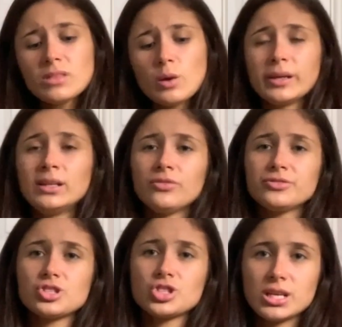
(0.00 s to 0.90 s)
when
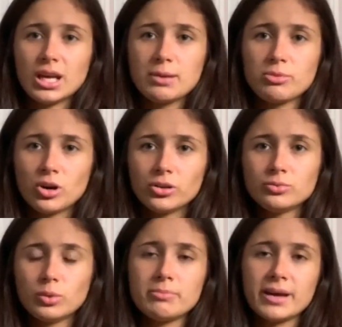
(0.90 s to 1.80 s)
Loftus Cheek came on,
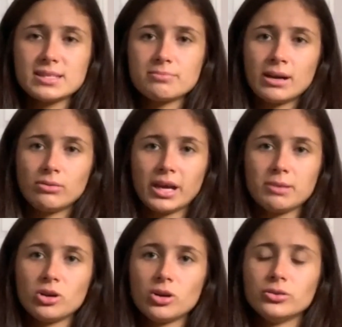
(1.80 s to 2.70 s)
when Mason Mount came
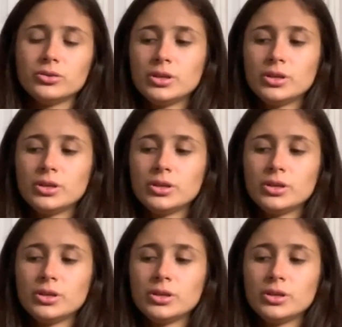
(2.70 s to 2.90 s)
on,